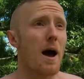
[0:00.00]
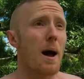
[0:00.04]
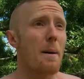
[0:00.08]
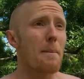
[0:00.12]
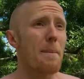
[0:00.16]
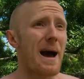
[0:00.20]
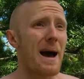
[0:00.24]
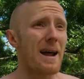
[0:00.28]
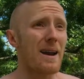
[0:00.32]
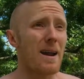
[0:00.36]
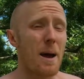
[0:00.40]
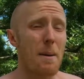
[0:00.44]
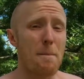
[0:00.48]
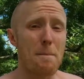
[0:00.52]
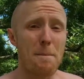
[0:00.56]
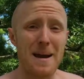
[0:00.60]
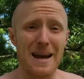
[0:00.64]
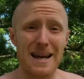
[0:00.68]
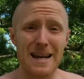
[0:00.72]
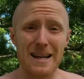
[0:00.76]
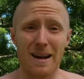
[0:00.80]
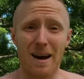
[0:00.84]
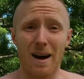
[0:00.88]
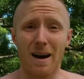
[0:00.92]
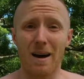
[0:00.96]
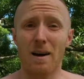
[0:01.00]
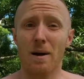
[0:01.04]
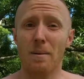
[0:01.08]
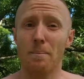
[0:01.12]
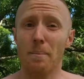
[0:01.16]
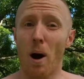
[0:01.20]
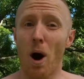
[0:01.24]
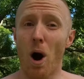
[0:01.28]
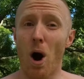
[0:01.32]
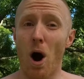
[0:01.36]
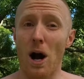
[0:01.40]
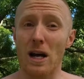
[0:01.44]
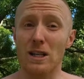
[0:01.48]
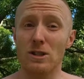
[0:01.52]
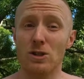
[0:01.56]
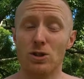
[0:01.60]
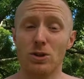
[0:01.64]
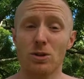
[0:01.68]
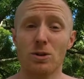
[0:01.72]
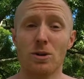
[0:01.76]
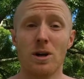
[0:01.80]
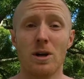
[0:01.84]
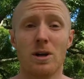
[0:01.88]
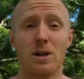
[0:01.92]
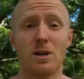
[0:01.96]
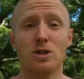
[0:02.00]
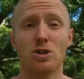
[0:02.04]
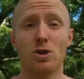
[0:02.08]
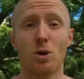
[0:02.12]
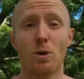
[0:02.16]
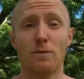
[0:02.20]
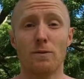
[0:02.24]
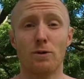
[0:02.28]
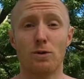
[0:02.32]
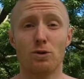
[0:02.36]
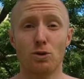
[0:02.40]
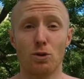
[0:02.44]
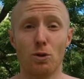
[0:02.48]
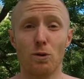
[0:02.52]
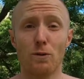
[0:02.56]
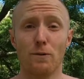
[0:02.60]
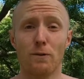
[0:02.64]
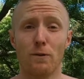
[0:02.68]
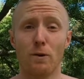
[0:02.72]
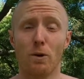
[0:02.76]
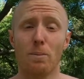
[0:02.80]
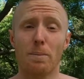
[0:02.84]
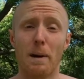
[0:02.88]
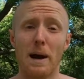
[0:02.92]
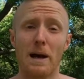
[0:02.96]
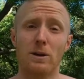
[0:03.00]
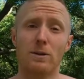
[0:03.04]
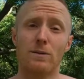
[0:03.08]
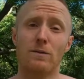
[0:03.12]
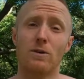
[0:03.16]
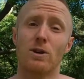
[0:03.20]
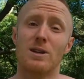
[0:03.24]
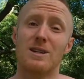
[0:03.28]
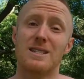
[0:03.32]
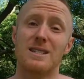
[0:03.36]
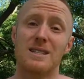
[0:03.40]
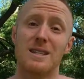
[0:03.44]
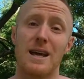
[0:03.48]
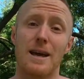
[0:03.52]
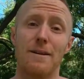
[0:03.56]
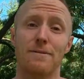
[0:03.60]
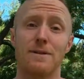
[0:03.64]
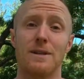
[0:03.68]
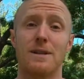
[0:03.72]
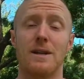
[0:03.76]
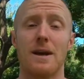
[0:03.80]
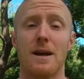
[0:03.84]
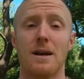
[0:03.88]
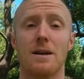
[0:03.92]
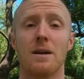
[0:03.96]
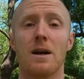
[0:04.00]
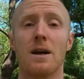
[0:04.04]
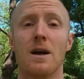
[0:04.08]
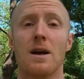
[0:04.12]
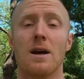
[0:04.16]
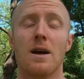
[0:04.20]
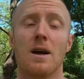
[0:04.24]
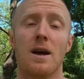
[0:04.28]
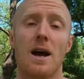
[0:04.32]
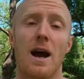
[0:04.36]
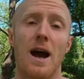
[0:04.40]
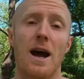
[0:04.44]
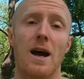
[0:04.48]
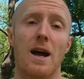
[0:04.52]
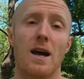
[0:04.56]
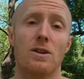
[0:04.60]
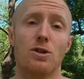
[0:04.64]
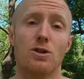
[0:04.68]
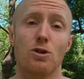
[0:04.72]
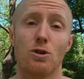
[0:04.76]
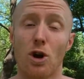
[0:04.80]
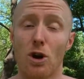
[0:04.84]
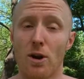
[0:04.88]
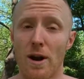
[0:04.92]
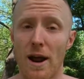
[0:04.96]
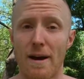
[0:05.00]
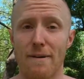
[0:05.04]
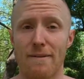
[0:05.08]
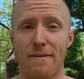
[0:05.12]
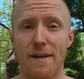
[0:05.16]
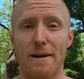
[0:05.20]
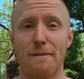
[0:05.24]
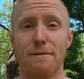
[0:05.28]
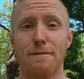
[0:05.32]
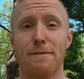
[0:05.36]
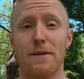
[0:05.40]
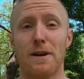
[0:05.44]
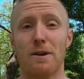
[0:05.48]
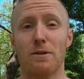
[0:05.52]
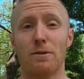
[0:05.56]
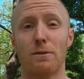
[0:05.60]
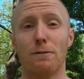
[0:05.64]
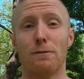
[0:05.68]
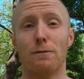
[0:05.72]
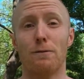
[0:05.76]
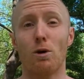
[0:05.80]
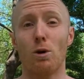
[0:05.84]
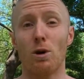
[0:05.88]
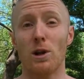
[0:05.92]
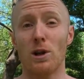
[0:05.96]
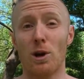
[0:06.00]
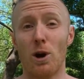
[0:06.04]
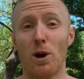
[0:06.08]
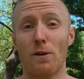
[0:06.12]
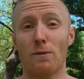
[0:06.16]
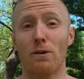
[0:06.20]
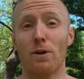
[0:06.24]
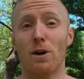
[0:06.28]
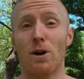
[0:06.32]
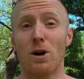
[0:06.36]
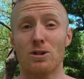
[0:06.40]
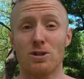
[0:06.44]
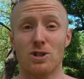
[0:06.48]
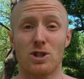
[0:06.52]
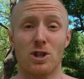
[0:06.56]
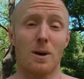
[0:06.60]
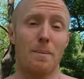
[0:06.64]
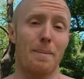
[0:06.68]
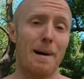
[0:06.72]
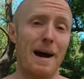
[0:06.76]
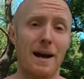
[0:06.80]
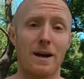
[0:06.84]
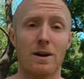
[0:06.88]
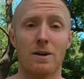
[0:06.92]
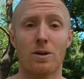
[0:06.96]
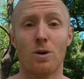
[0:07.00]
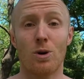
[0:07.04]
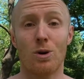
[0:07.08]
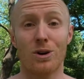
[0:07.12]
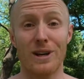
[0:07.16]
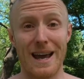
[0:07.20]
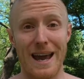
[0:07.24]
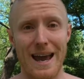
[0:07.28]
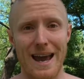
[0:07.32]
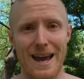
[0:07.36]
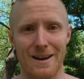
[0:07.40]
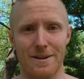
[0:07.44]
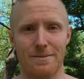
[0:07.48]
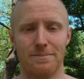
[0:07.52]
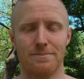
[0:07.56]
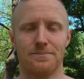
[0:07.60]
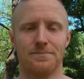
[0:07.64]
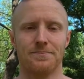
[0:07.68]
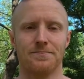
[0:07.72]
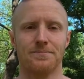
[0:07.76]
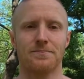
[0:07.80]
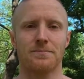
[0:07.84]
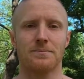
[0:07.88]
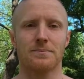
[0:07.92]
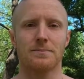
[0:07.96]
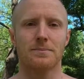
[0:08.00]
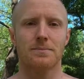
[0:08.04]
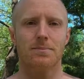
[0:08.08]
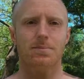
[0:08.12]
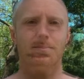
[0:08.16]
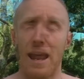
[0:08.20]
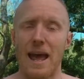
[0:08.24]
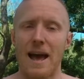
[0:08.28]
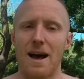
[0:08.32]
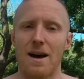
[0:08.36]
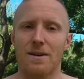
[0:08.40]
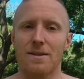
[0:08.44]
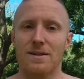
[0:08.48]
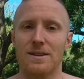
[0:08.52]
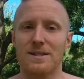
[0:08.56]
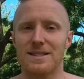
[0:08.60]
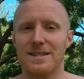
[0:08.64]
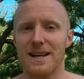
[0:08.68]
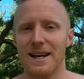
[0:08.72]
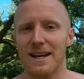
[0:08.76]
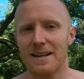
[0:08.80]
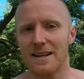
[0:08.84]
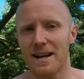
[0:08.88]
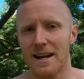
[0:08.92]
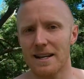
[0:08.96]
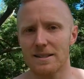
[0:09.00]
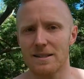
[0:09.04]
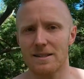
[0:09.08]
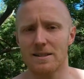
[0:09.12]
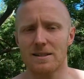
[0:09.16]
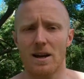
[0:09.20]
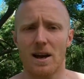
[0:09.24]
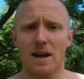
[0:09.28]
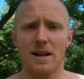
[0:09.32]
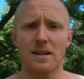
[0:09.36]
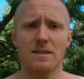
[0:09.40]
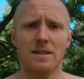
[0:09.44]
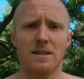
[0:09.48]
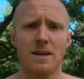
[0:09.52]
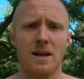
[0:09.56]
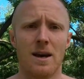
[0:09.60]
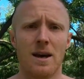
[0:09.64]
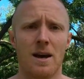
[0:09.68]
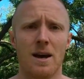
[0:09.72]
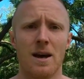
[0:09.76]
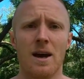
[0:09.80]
about a meter behind you. So if you do fall back, you've got a safety net and you don't have that fear of falling over onto your back or your head. Now, the second exercise,